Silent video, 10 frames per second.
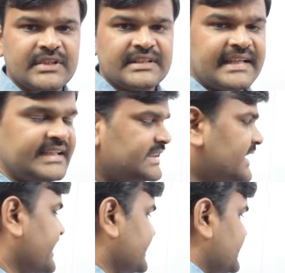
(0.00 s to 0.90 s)
Then in the
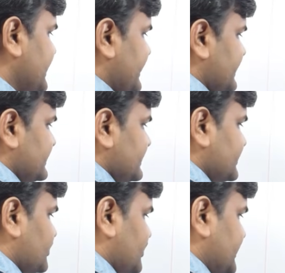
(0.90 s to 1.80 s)
next line,
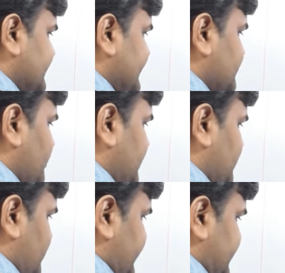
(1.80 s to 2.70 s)
so this is one
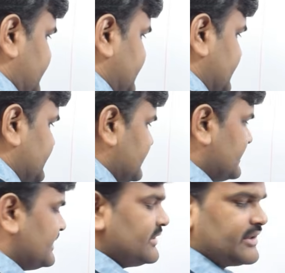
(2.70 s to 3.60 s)
token.
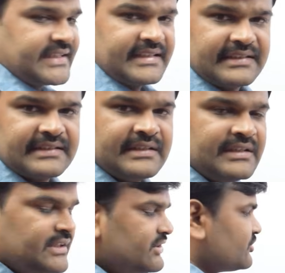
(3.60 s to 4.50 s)
Okay.
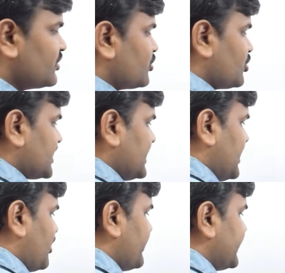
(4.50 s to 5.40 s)
So, total
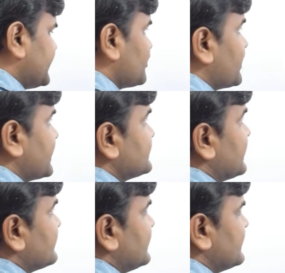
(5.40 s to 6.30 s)
how many tokens
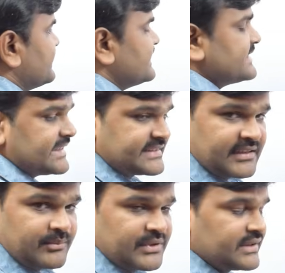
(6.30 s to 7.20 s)
are there in this
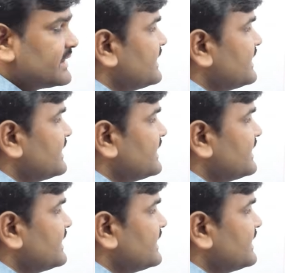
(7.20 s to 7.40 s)
example?